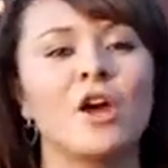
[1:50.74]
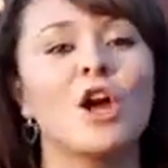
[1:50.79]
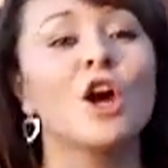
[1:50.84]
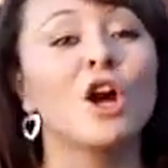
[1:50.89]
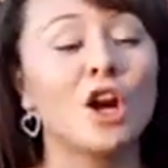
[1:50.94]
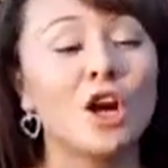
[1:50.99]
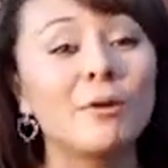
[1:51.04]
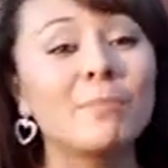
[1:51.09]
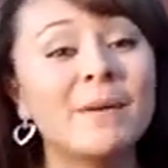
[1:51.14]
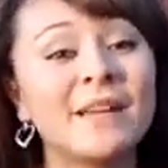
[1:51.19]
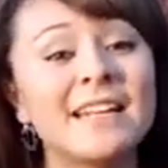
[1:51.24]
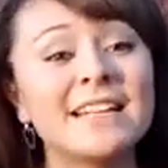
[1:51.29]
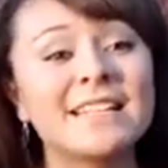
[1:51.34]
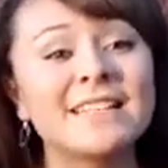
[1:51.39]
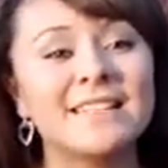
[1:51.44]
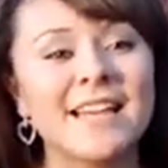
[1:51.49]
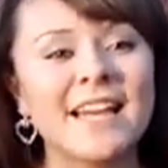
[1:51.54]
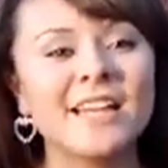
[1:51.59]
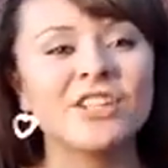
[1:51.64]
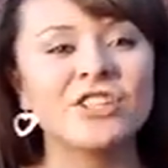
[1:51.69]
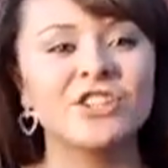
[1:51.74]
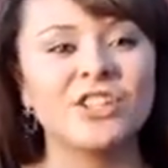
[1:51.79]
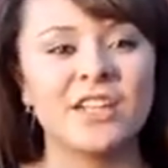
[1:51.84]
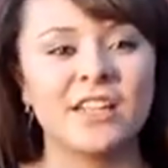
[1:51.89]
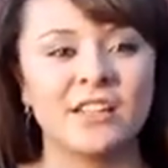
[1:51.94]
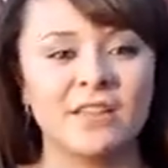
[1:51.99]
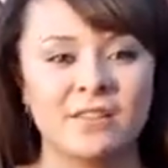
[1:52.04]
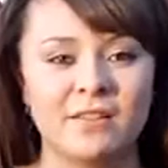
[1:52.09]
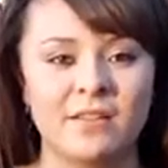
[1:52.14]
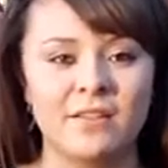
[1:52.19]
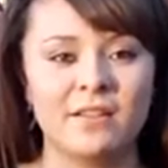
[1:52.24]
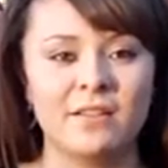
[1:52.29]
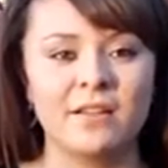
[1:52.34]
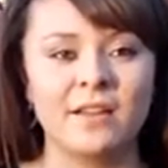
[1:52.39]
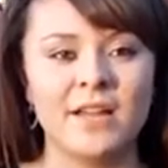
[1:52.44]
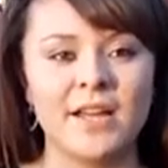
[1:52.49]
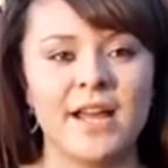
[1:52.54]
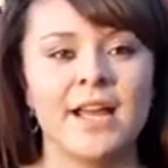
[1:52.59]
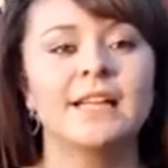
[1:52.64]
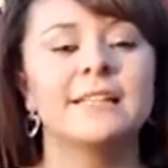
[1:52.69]
Urbanization,
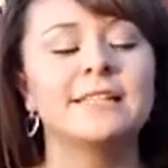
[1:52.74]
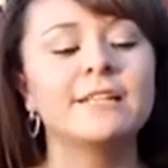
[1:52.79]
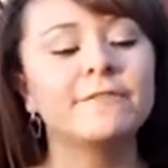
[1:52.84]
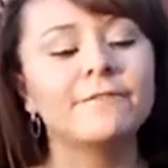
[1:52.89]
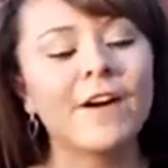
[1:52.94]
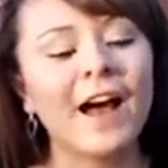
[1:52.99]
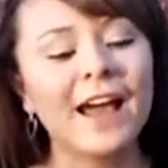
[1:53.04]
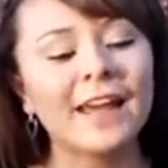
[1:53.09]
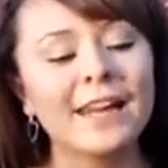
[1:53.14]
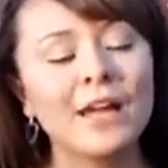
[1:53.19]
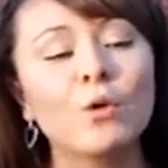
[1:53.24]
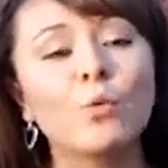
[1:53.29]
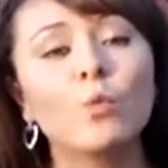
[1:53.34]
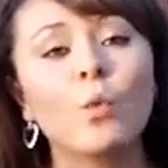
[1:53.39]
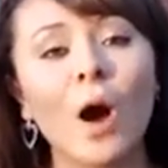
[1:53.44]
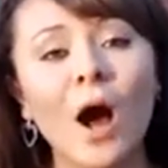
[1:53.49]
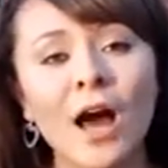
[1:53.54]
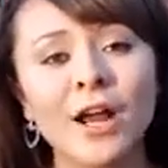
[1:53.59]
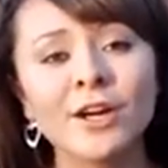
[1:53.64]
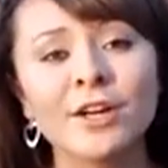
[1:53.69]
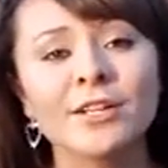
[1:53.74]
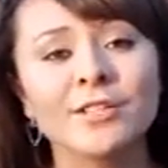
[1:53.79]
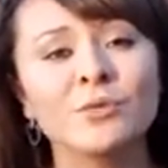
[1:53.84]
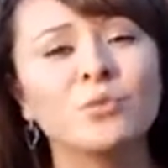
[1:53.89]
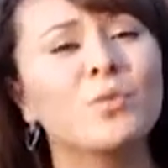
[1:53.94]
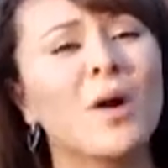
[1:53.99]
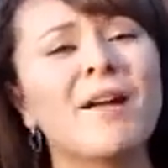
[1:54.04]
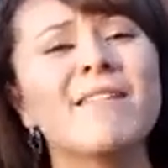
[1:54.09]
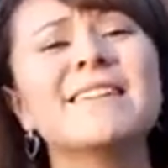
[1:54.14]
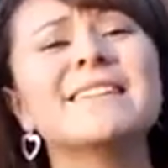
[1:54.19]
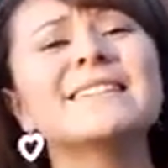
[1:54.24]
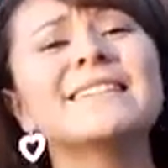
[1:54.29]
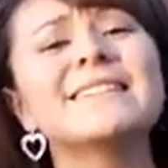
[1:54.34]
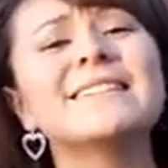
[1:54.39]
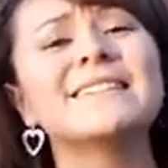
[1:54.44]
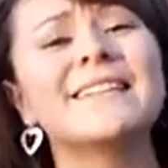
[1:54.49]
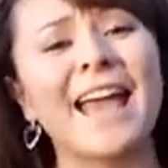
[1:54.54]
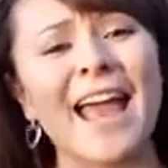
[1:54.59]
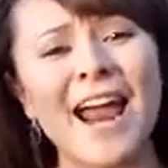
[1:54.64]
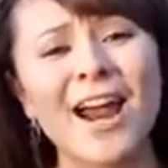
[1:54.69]
dividing waters where it's
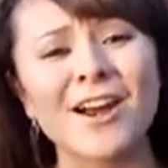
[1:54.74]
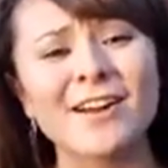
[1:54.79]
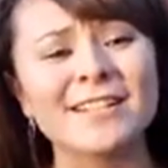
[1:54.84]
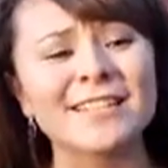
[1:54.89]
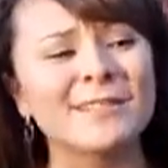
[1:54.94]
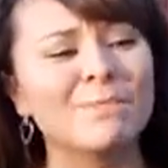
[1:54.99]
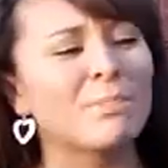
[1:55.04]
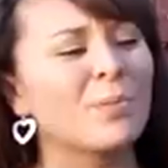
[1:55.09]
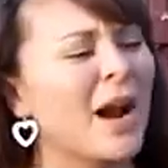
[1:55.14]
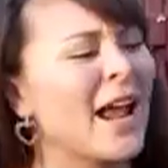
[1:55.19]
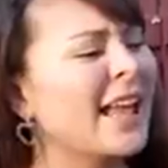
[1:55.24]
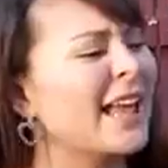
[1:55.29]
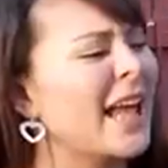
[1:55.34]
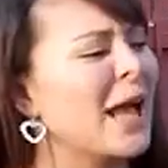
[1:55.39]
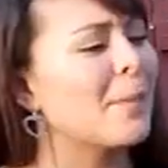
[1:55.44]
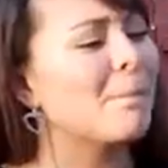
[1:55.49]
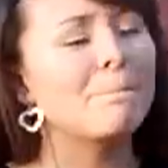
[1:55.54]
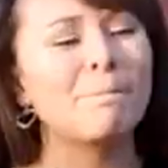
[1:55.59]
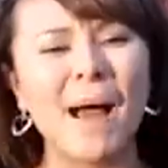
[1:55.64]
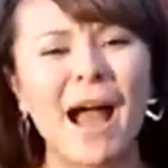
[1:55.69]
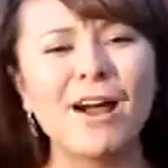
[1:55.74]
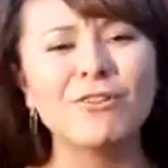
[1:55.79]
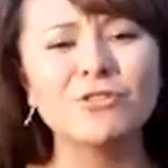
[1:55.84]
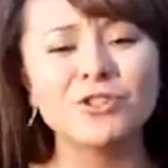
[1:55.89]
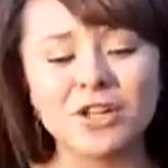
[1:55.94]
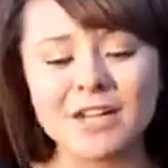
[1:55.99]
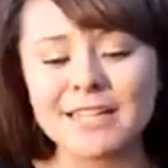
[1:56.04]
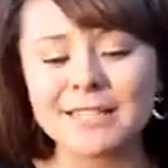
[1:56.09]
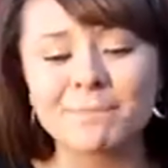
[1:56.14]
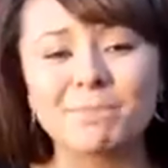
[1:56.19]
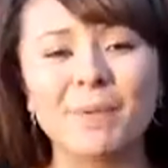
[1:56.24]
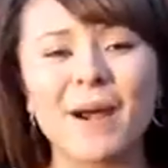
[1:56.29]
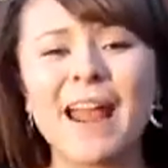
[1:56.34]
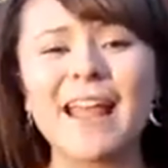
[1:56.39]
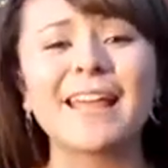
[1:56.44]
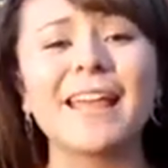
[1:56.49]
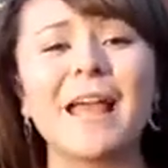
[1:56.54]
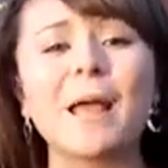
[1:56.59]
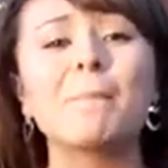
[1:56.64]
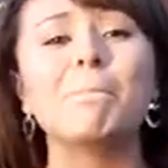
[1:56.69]
scarce, breaking boundaries,
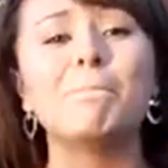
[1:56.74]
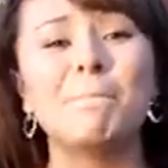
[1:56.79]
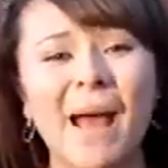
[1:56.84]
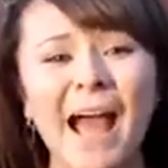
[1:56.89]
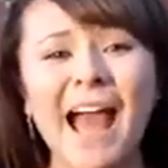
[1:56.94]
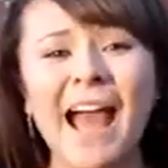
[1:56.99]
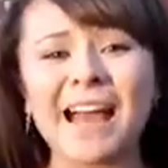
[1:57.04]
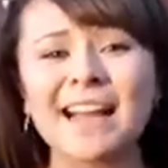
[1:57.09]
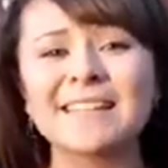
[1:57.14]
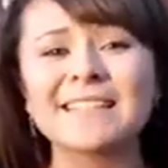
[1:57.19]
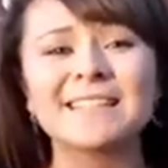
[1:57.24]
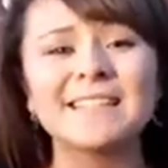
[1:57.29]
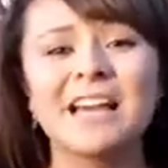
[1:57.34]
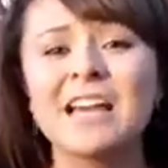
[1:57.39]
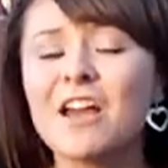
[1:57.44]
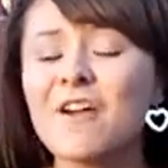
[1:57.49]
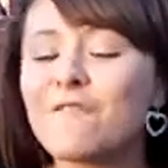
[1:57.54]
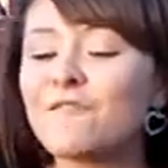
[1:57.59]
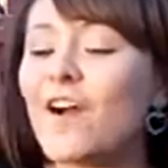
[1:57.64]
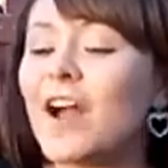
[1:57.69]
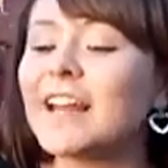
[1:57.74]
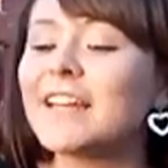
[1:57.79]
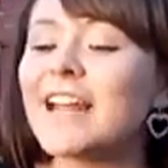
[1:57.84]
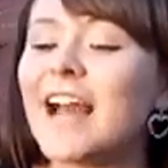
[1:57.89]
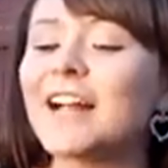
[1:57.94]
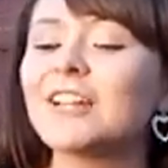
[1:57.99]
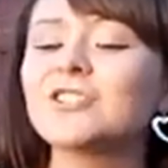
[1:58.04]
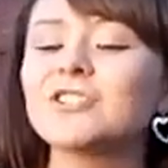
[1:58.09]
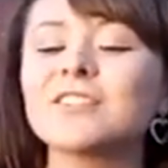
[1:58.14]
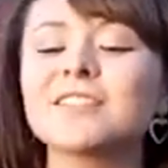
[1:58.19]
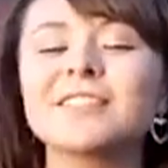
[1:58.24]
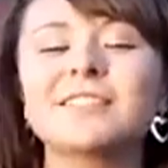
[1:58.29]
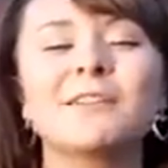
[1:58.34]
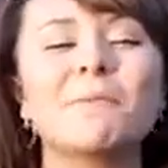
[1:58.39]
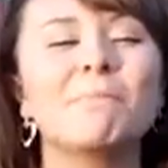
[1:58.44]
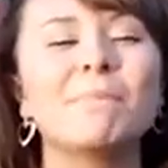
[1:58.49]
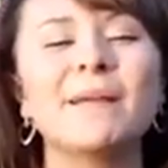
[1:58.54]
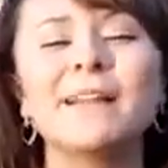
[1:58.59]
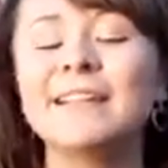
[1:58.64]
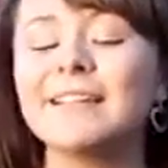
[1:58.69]
breaking backs. Financial
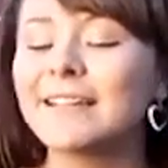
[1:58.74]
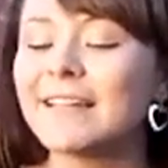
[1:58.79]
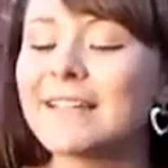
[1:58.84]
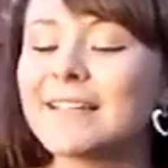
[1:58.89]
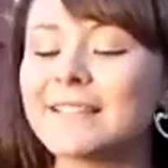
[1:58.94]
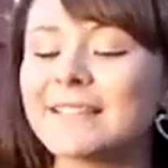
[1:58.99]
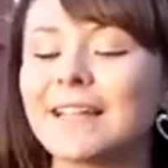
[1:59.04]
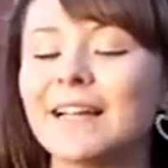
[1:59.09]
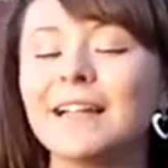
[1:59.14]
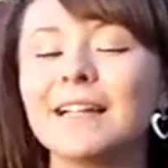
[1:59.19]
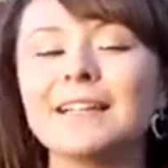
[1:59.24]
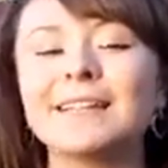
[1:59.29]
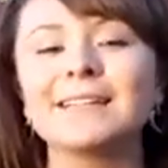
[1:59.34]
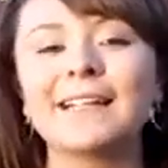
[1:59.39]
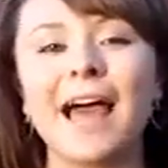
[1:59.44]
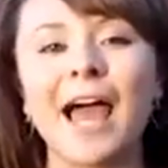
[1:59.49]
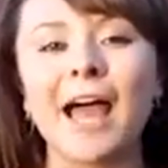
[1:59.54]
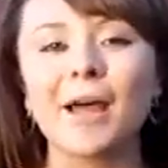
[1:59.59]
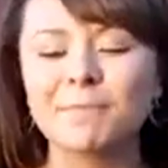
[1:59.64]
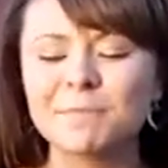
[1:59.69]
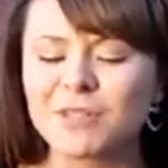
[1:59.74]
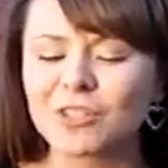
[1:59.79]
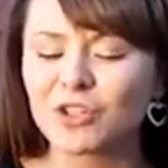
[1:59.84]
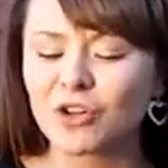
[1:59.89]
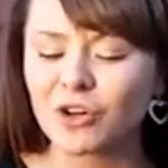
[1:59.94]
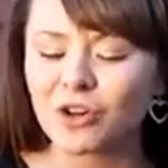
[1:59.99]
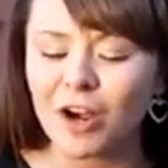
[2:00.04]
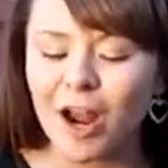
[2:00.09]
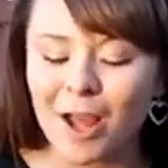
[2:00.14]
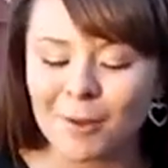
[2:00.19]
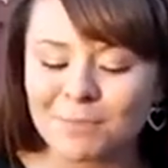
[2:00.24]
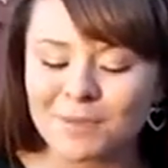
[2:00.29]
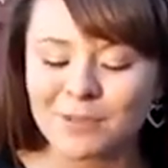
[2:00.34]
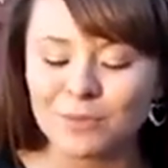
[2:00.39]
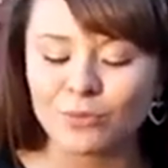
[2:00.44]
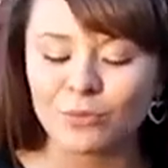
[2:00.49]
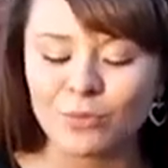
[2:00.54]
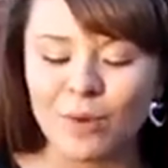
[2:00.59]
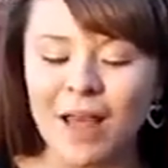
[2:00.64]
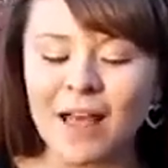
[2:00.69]
stabilities collapse,
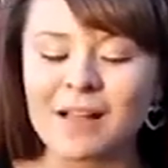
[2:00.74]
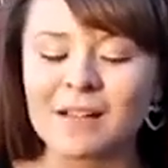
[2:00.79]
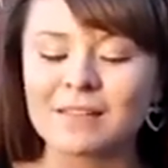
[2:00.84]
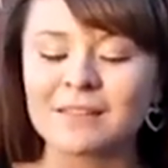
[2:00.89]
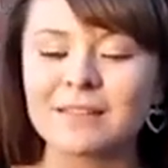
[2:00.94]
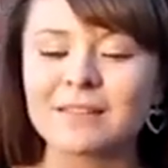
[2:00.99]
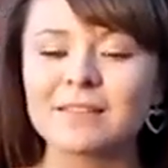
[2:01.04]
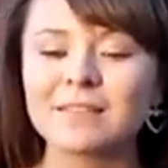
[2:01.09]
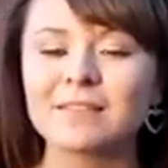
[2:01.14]
crops wilt.